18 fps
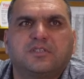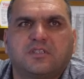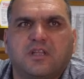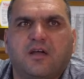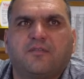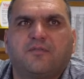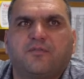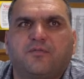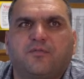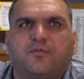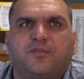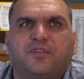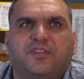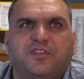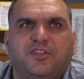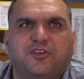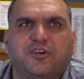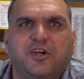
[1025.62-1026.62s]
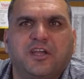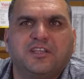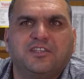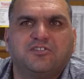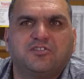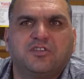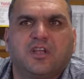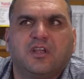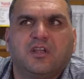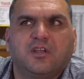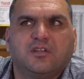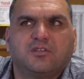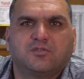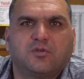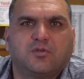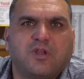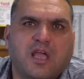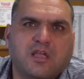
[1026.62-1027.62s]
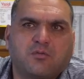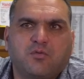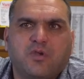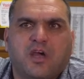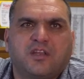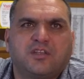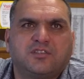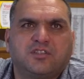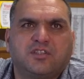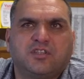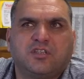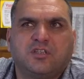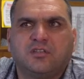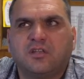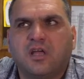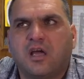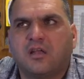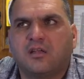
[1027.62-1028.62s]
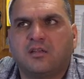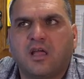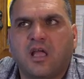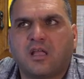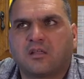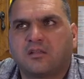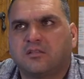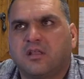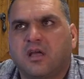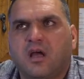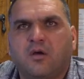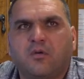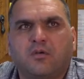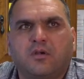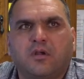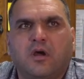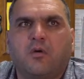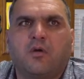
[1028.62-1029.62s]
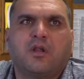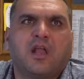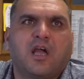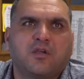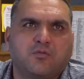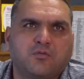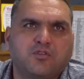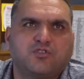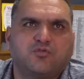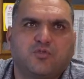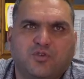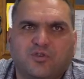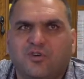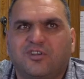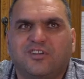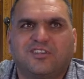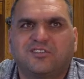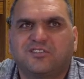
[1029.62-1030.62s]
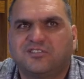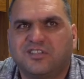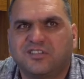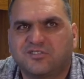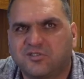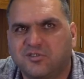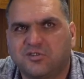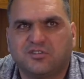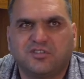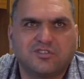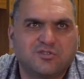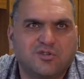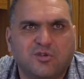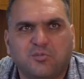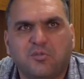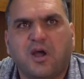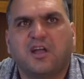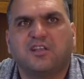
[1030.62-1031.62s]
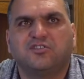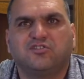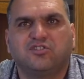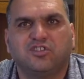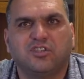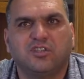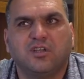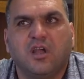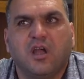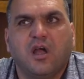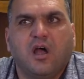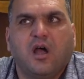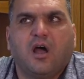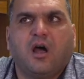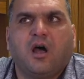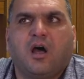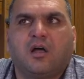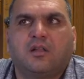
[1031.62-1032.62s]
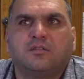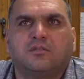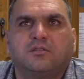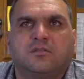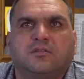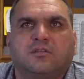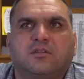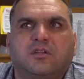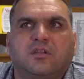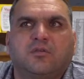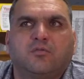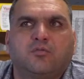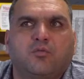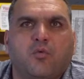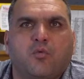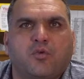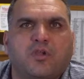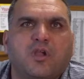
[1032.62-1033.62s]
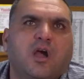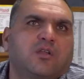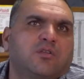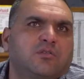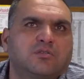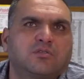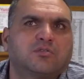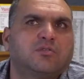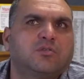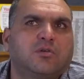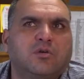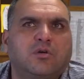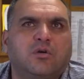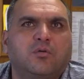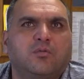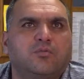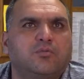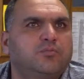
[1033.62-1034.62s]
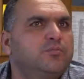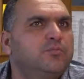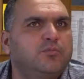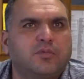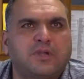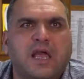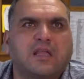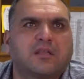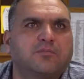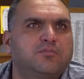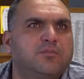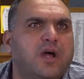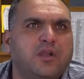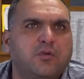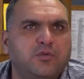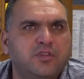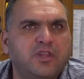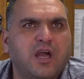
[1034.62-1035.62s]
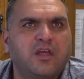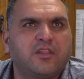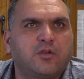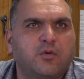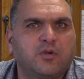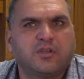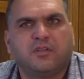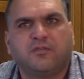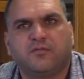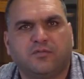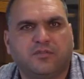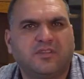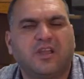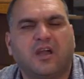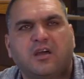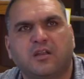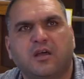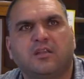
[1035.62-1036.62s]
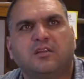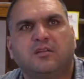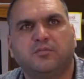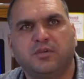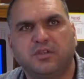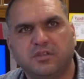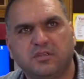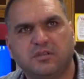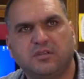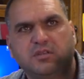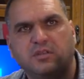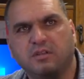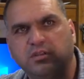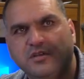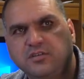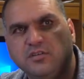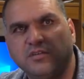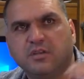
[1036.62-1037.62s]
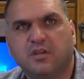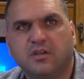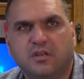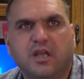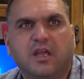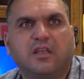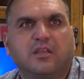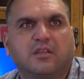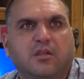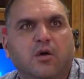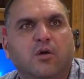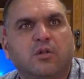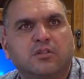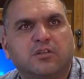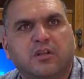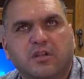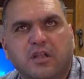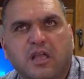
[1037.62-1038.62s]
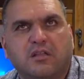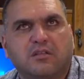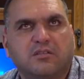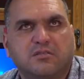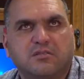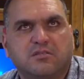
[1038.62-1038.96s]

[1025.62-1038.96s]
stuff with their age. So like we are Yazidi, that like the, our our language, we call it just Kurdish Kurmanji, and uh, we cannot go like marry with the other one if they are a little bit uh, yeah, like older, like